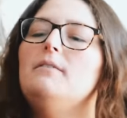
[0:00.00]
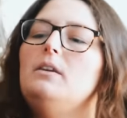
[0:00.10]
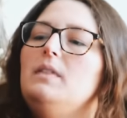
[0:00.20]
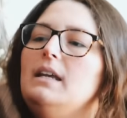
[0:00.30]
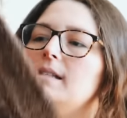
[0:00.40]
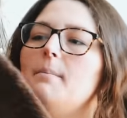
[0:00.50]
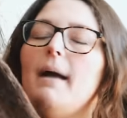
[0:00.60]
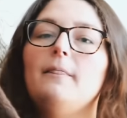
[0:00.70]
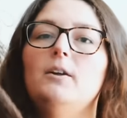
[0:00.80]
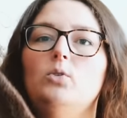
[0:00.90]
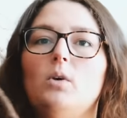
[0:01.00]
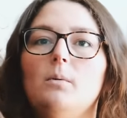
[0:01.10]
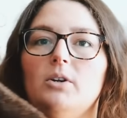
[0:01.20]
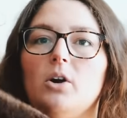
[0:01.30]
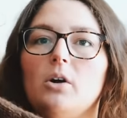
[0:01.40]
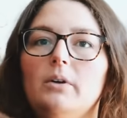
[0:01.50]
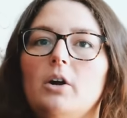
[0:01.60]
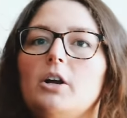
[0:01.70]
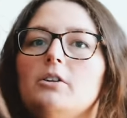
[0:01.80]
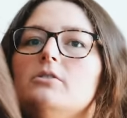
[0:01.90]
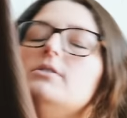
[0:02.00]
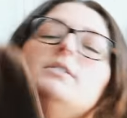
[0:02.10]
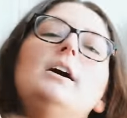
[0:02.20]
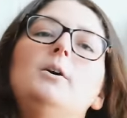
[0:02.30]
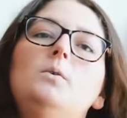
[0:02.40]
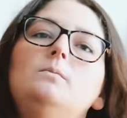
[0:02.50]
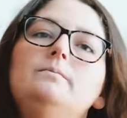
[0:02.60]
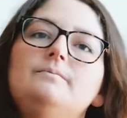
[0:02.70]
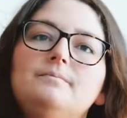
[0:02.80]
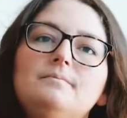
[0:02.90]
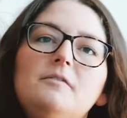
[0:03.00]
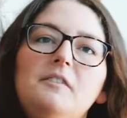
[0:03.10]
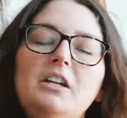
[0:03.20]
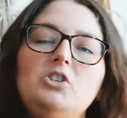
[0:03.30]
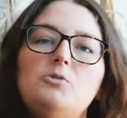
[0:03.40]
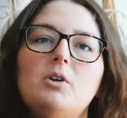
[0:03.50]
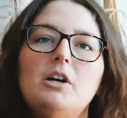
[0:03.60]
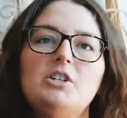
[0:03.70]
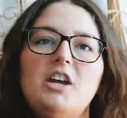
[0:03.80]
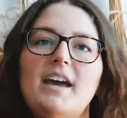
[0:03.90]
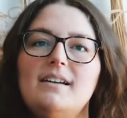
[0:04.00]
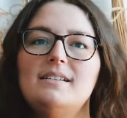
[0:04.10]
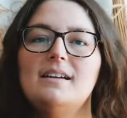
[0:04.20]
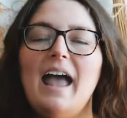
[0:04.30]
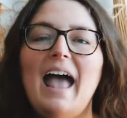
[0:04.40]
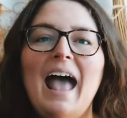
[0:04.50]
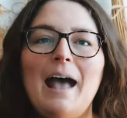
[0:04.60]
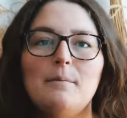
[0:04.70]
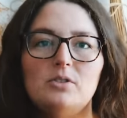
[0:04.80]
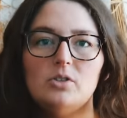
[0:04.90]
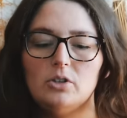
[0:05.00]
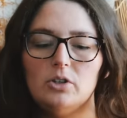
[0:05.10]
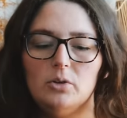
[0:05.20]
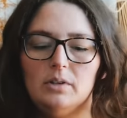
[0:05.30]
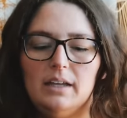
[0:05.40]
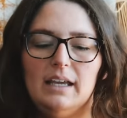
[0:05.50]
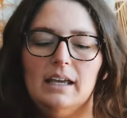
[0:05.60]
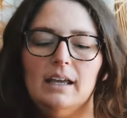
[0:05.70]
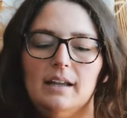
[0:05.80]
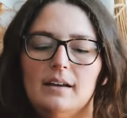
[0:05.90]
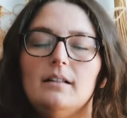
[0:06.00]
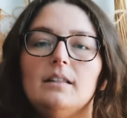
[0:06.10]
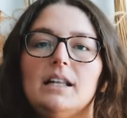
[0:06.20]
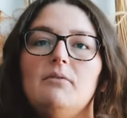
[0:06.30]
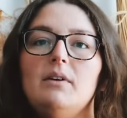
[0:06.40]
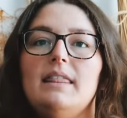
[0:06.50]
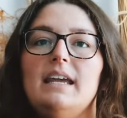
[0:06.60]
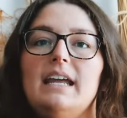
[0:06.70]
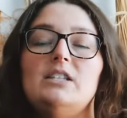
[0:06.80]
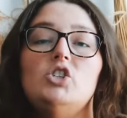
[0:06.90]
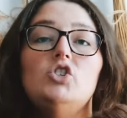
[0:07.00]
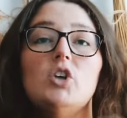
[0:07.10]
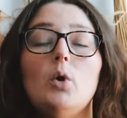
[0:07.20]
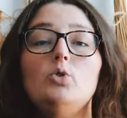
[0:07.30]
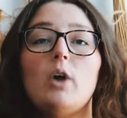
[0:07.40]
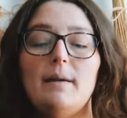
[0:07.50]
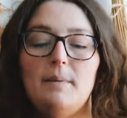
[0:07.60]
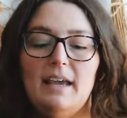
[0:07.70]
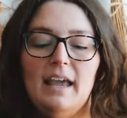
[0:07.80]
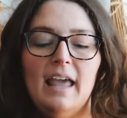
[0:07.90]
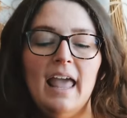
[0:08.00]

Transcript: few things about the Noro Madara yarn. So, finished project, absolutely in love with it. It's so drapey.